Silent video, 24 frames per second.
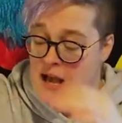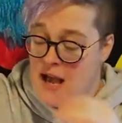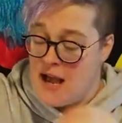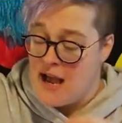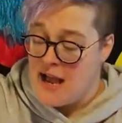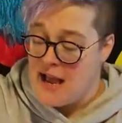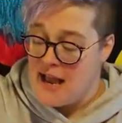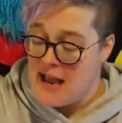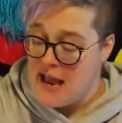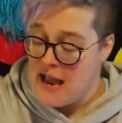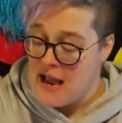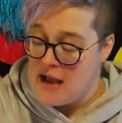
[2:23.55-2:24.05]

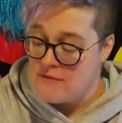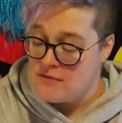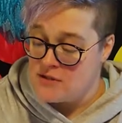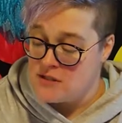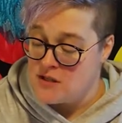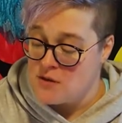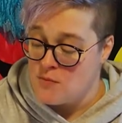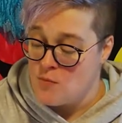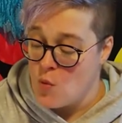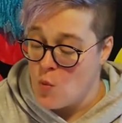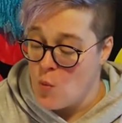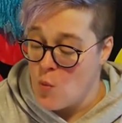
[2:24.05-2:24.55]
I have
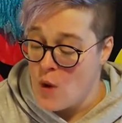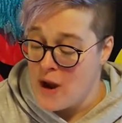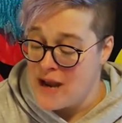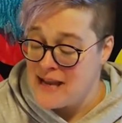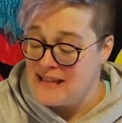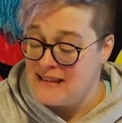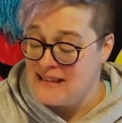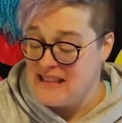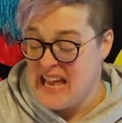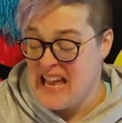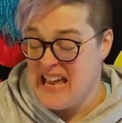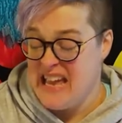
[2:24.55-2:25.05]
some
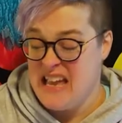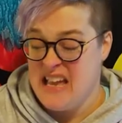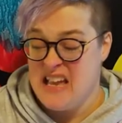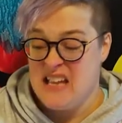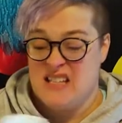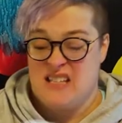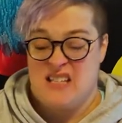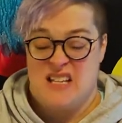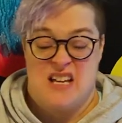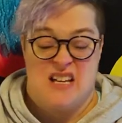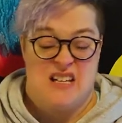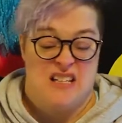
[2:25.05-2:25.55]
white
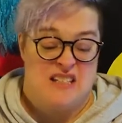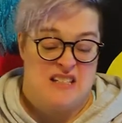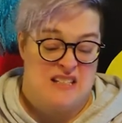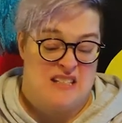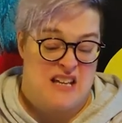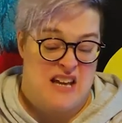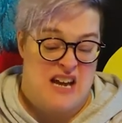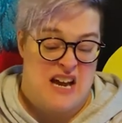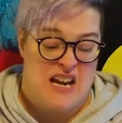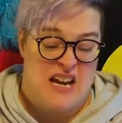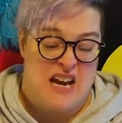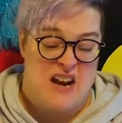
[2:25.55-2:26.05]
leggings because
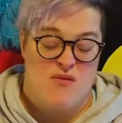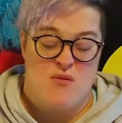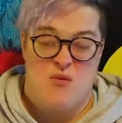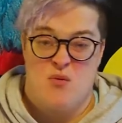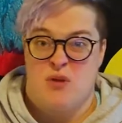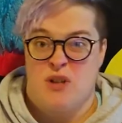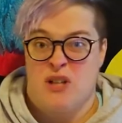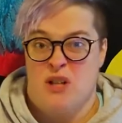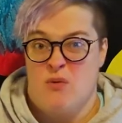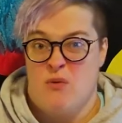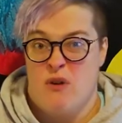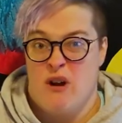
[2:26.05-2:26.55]
I never
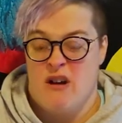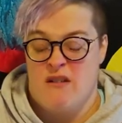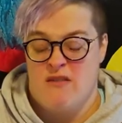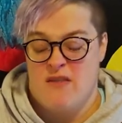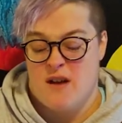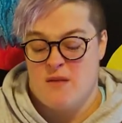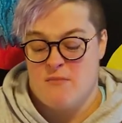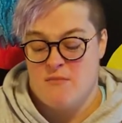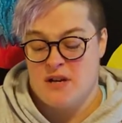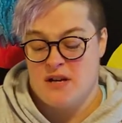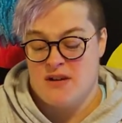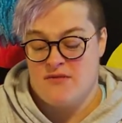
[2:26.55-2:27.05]
really wear
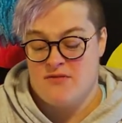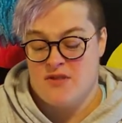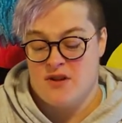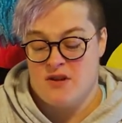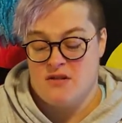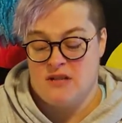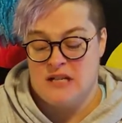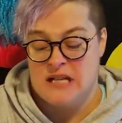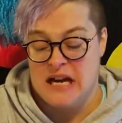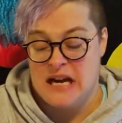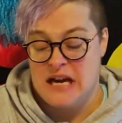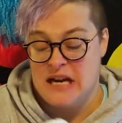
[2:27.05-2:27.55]
them, but if
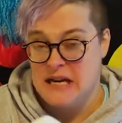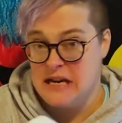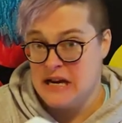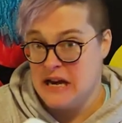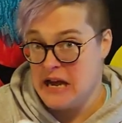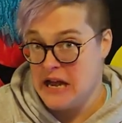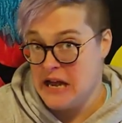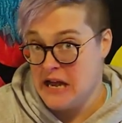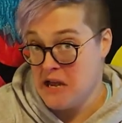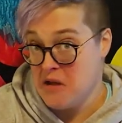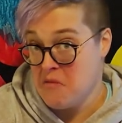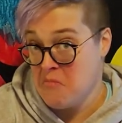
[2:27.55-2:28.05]
they're
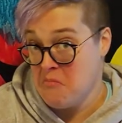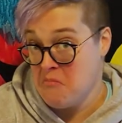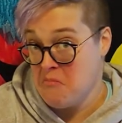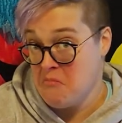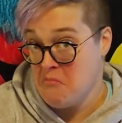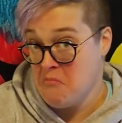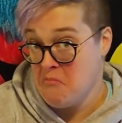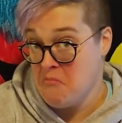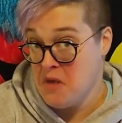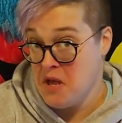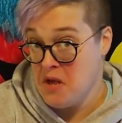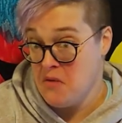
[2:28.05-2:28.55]
tie-dye,
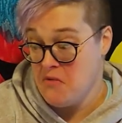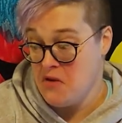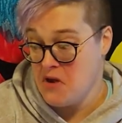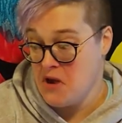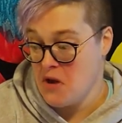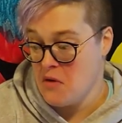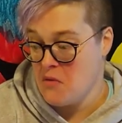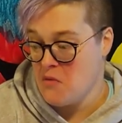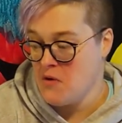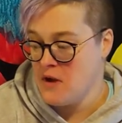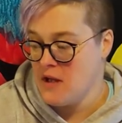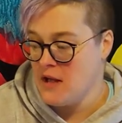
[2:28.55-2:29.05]
maybe
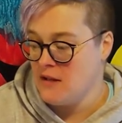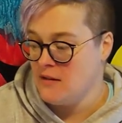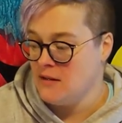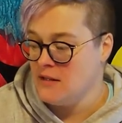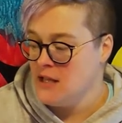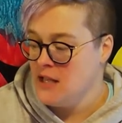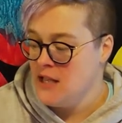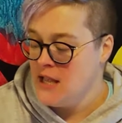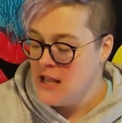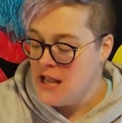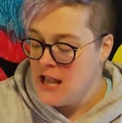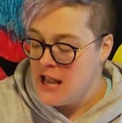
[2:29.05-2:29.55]
I will.
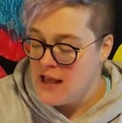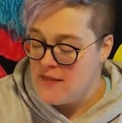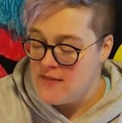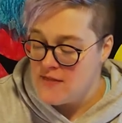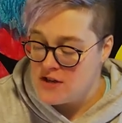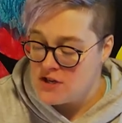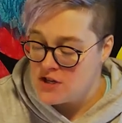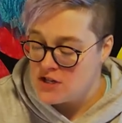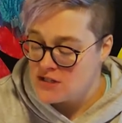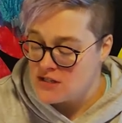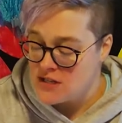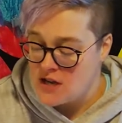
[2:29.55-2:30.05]
And
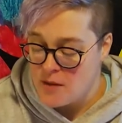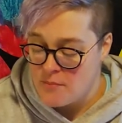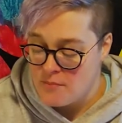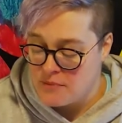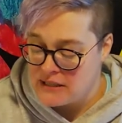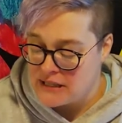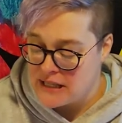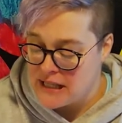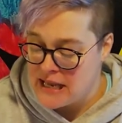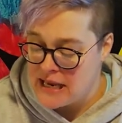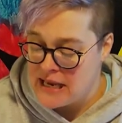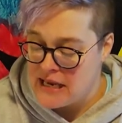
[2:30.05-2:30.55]
then just a
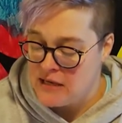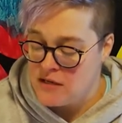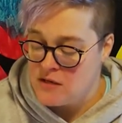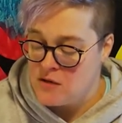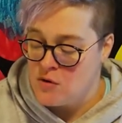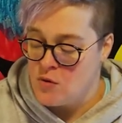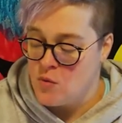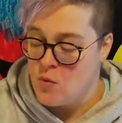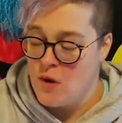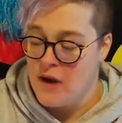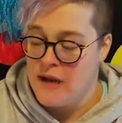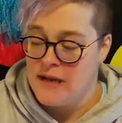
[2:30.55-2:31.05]
plain
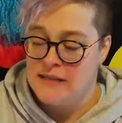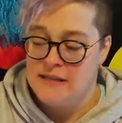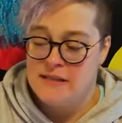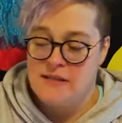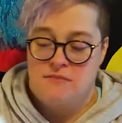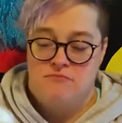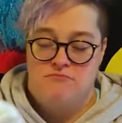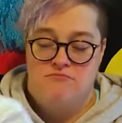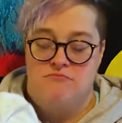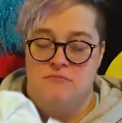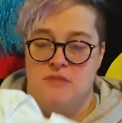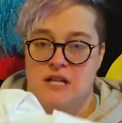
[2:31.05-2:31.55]
white
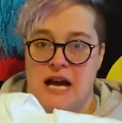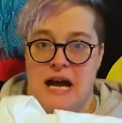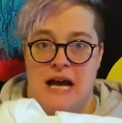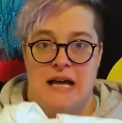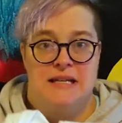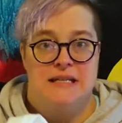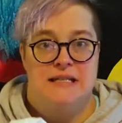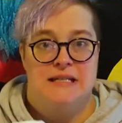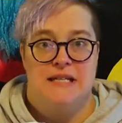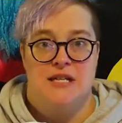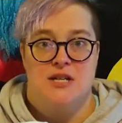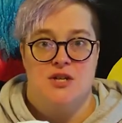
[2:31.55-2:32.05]

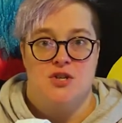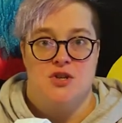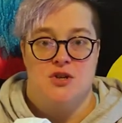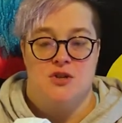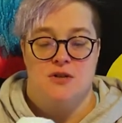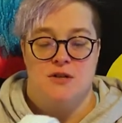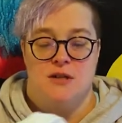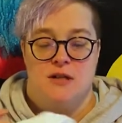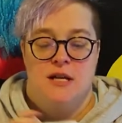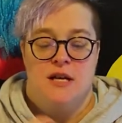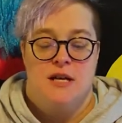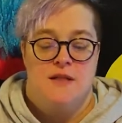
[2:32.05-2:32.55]
cotton
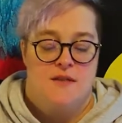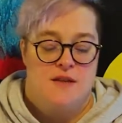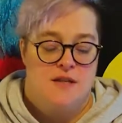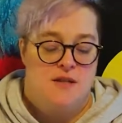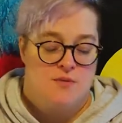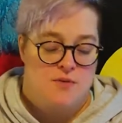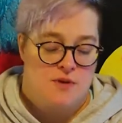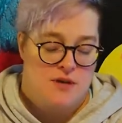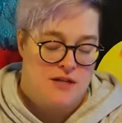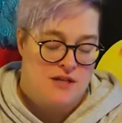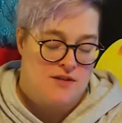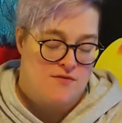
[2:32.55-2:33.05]
t-shirt.
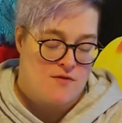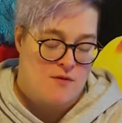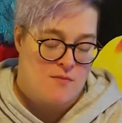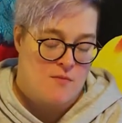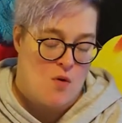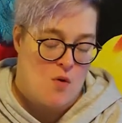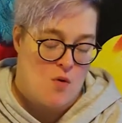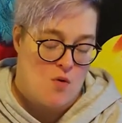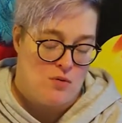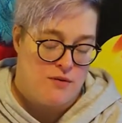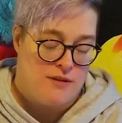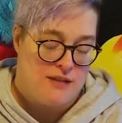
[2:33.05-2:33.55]
This one is
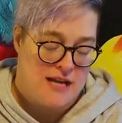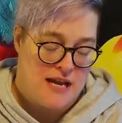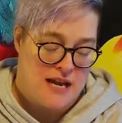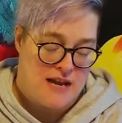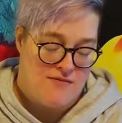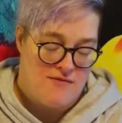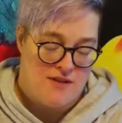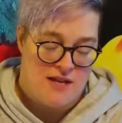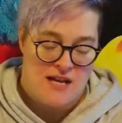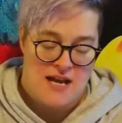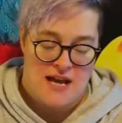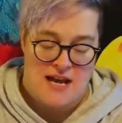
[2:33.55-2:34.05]
from Old
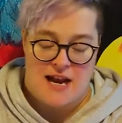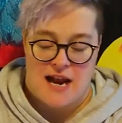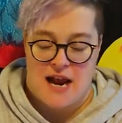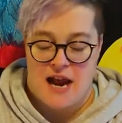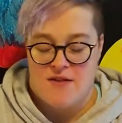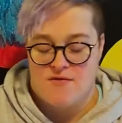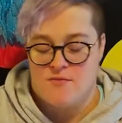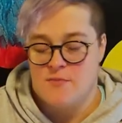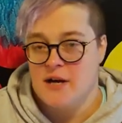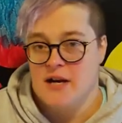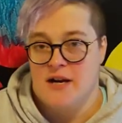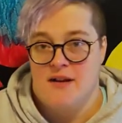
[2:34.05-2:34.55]
Navy, and I
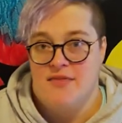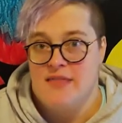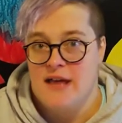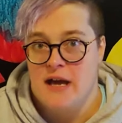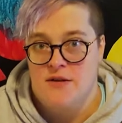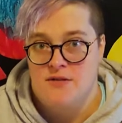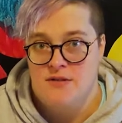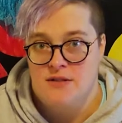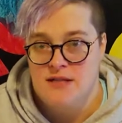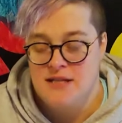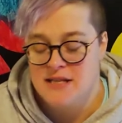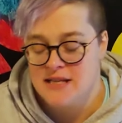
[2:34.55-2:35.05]
have about a
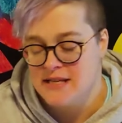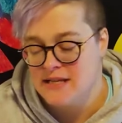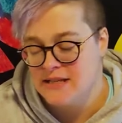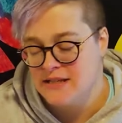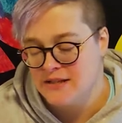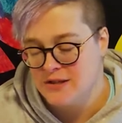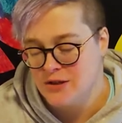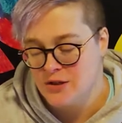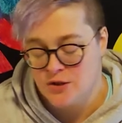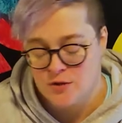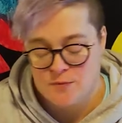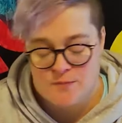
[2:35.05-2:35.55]
thousand of these,
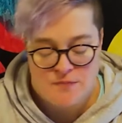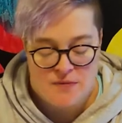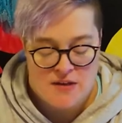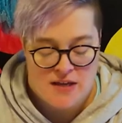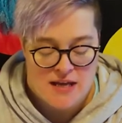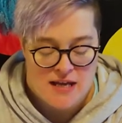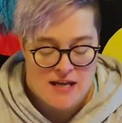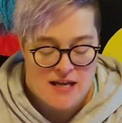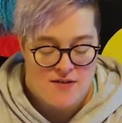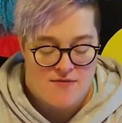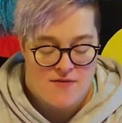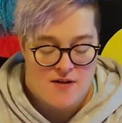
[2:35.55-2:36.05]
so
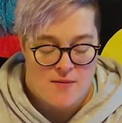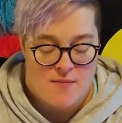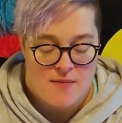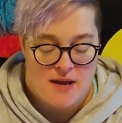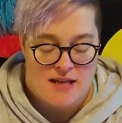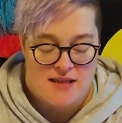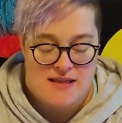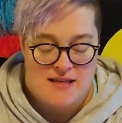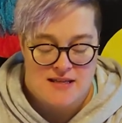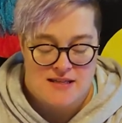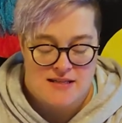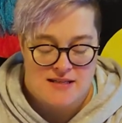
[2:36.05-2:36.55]
if I
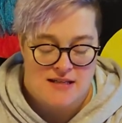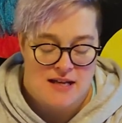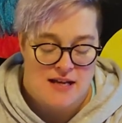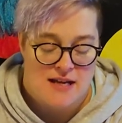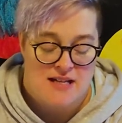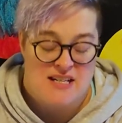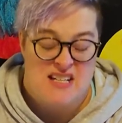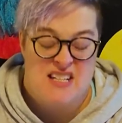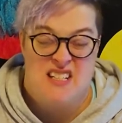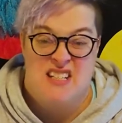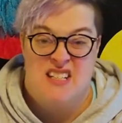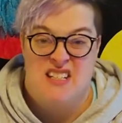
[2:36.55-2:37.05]
make this and
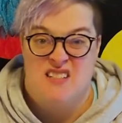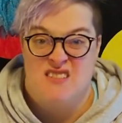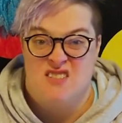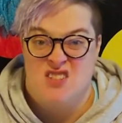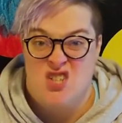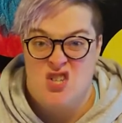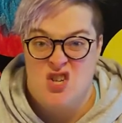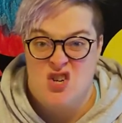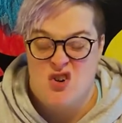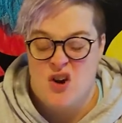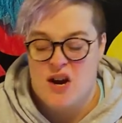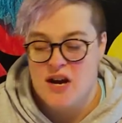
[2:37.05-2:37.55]
it doesn't
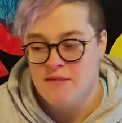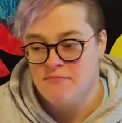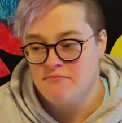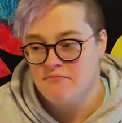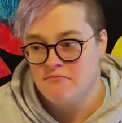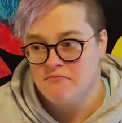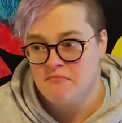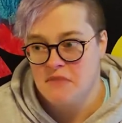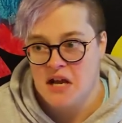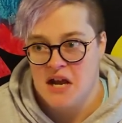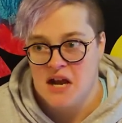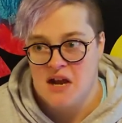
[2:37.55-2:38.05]
look great,
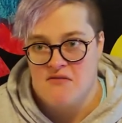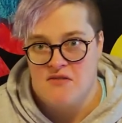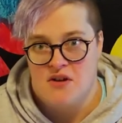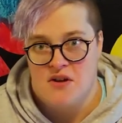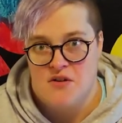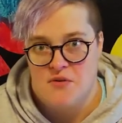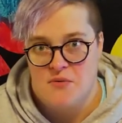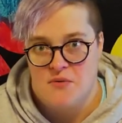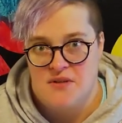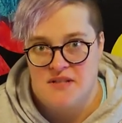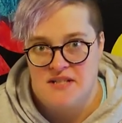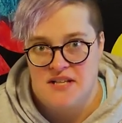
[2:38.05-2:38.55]
I have
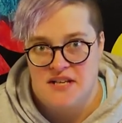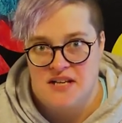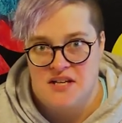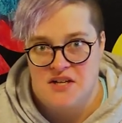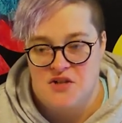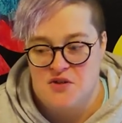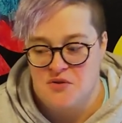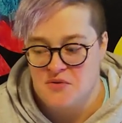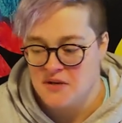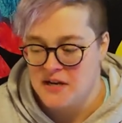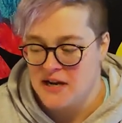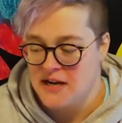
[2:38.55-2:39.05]
other ones I
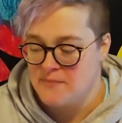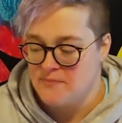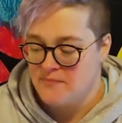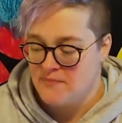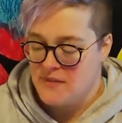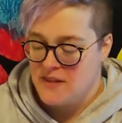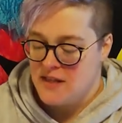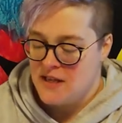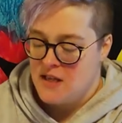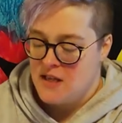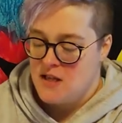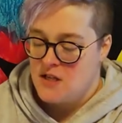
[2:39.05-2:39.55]
can do it on.
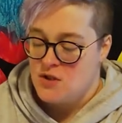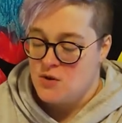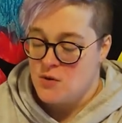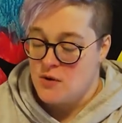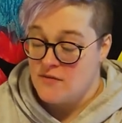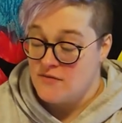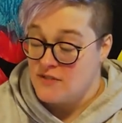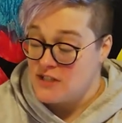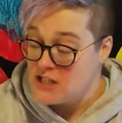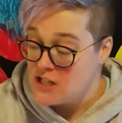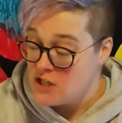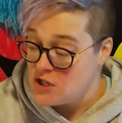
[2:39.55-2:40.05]
So I
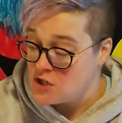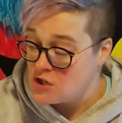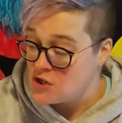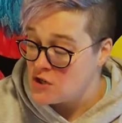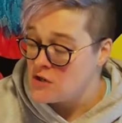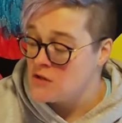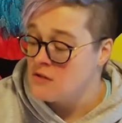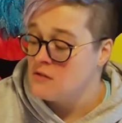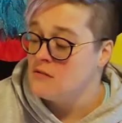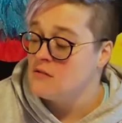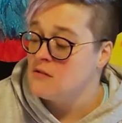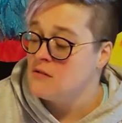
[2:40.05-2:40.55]
have a
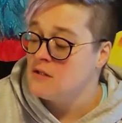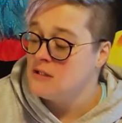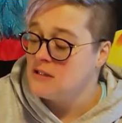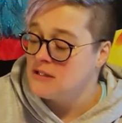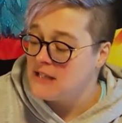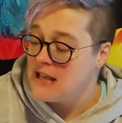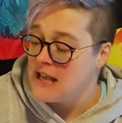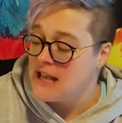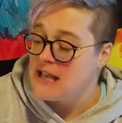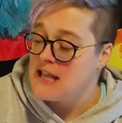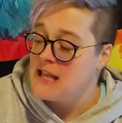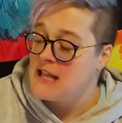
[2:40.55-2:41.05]
t-shirt,
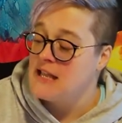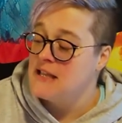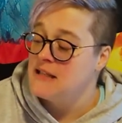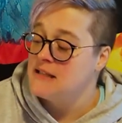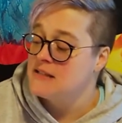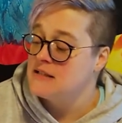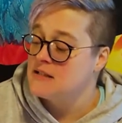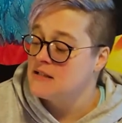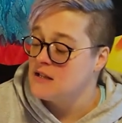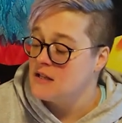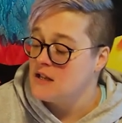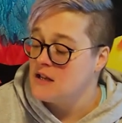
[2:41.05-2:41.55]

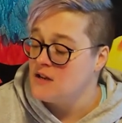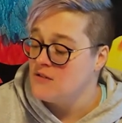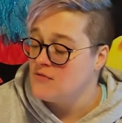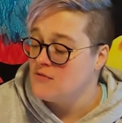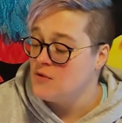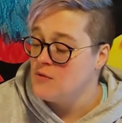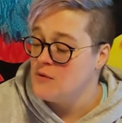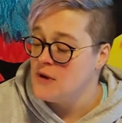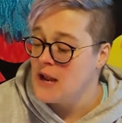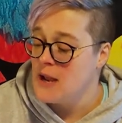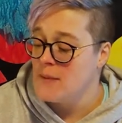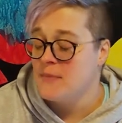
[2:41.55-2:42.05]
leggings, and a
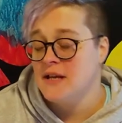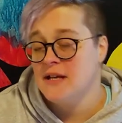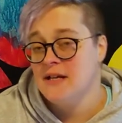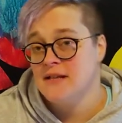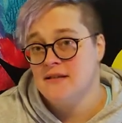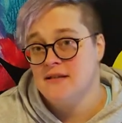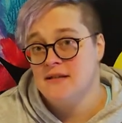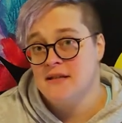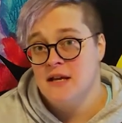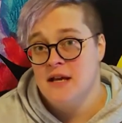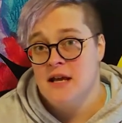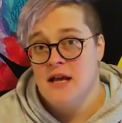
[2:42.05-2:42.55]
few
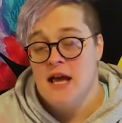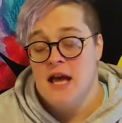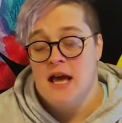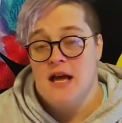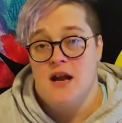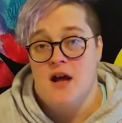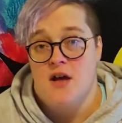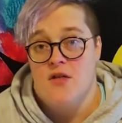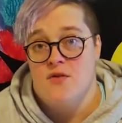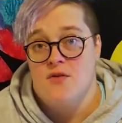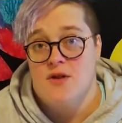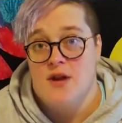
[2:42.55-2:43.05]
napkins, and
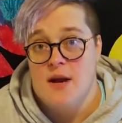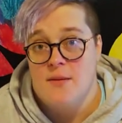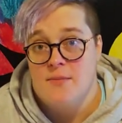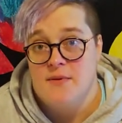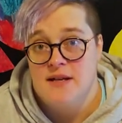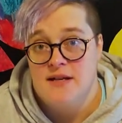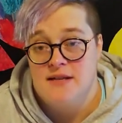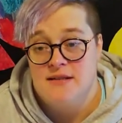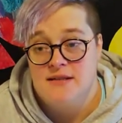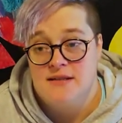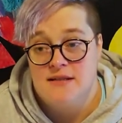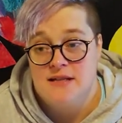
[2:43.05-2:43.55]
other
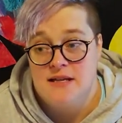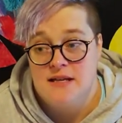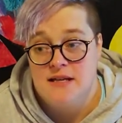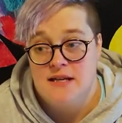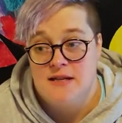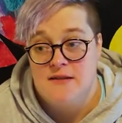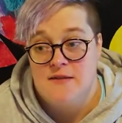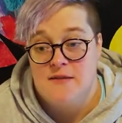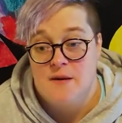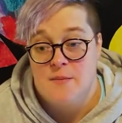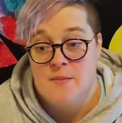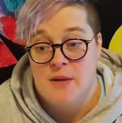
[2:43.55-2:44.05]
napkins
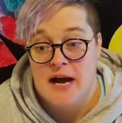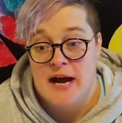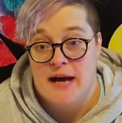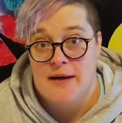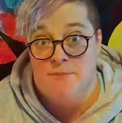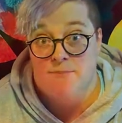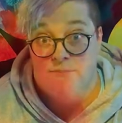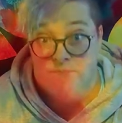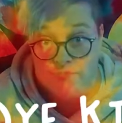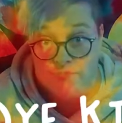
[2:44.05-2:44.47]
in the pot.